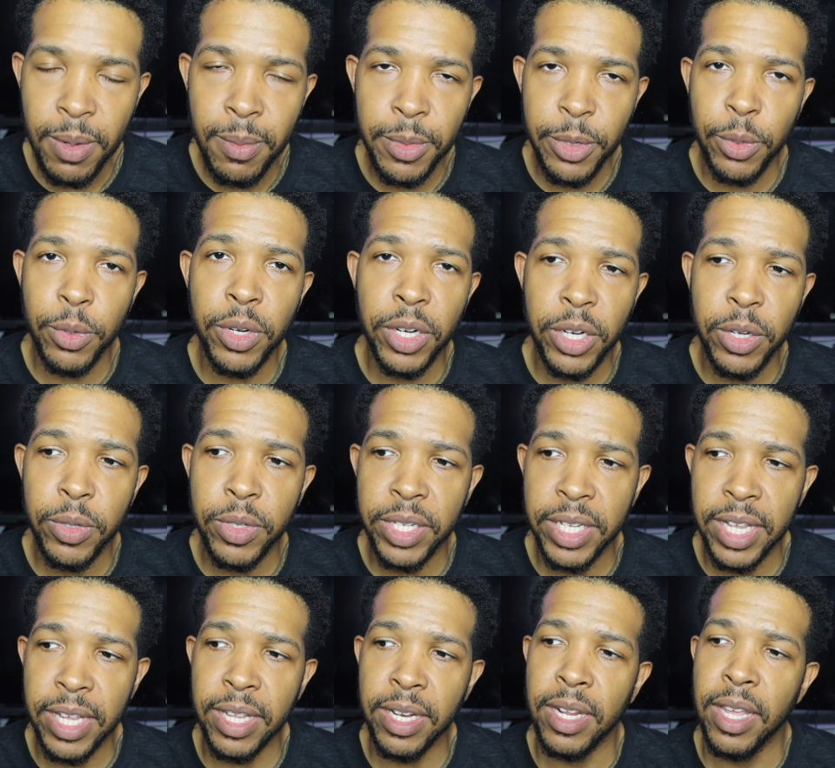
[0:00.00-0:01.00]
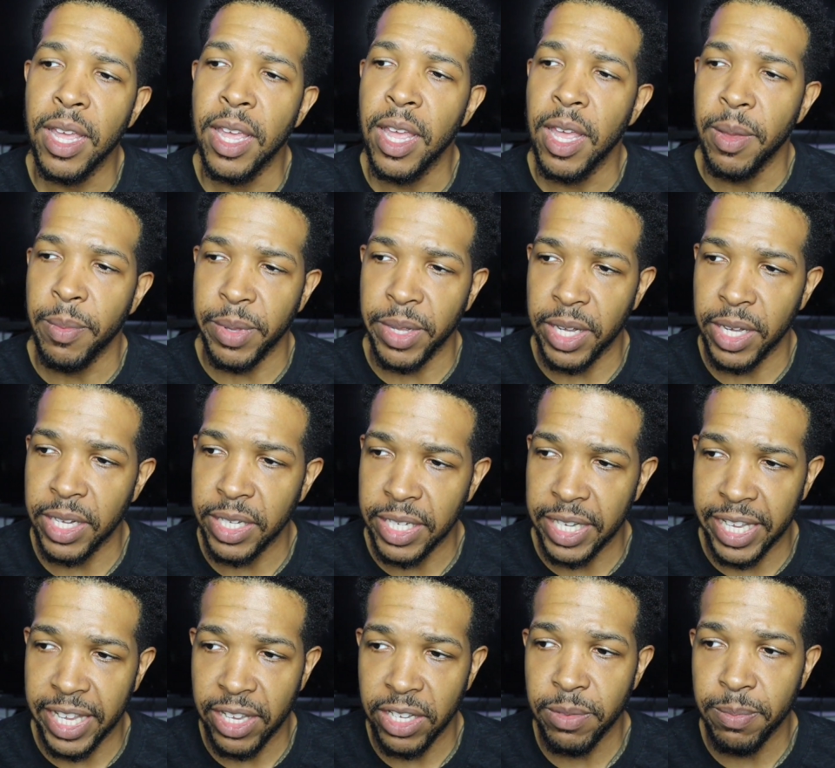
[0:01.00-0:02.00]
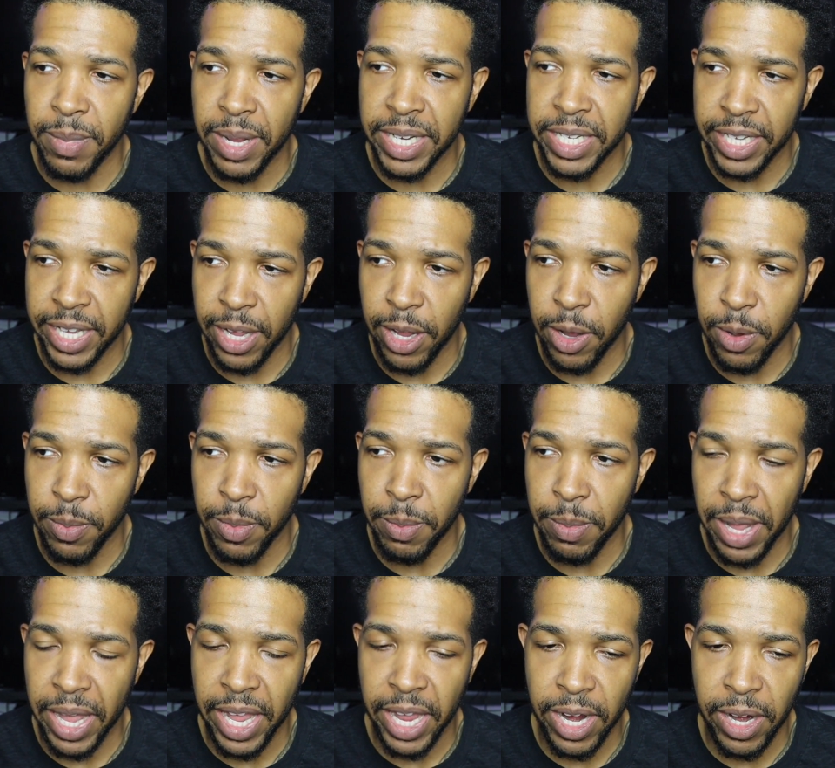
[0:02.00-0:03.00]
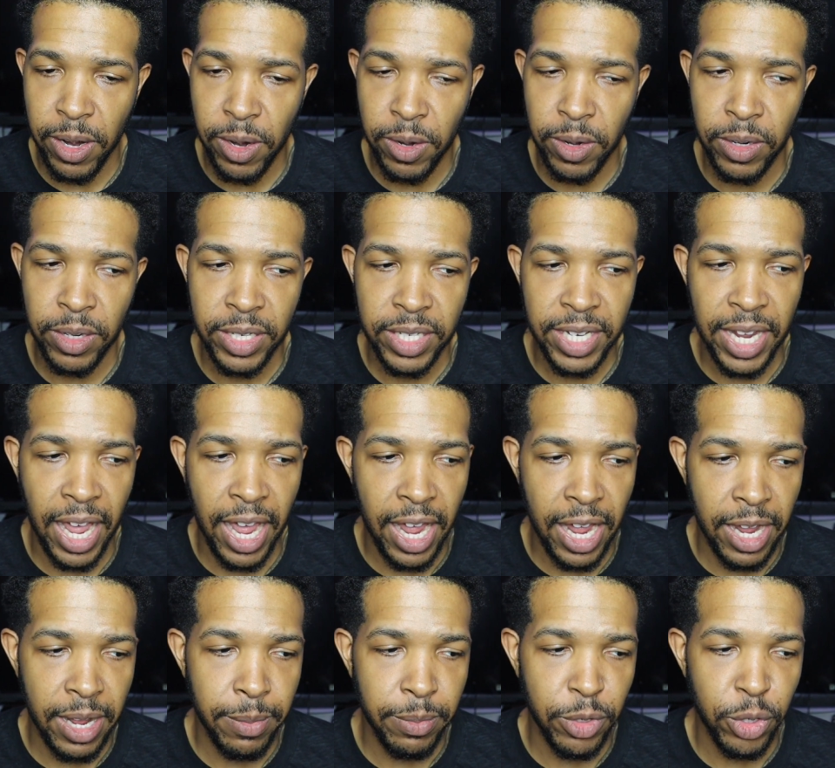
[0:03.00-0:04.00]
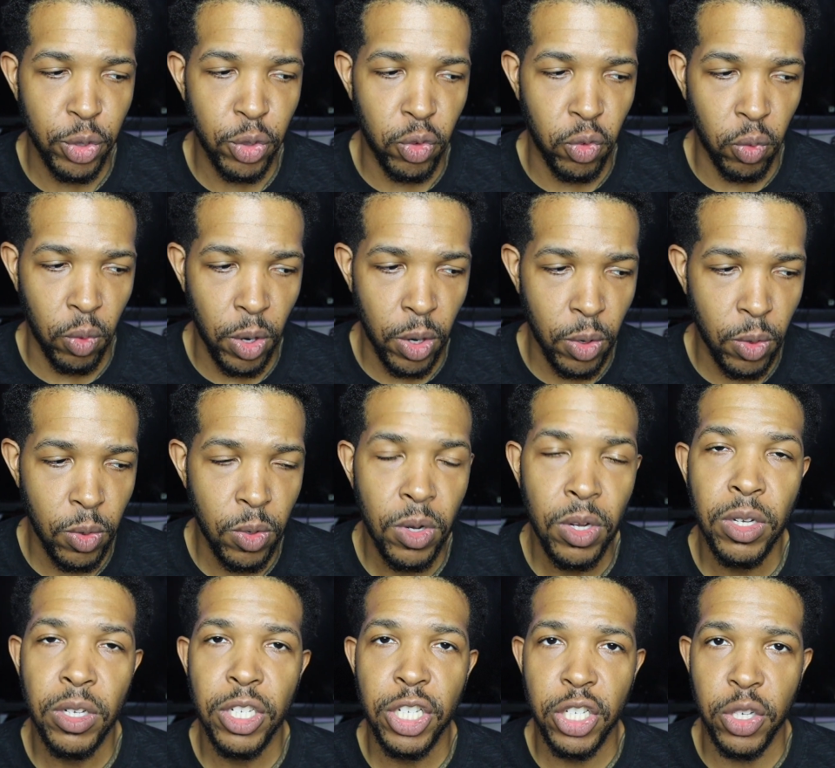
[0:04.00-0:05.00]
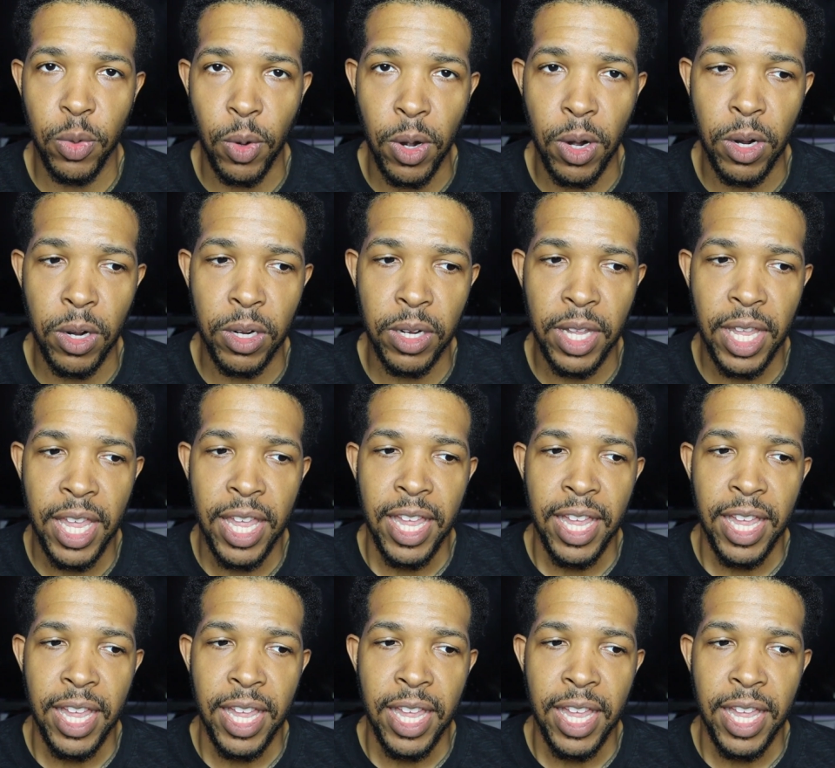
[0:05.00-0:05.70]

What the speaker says: doing a new set because it gives my scalp and my hair time to grow strong,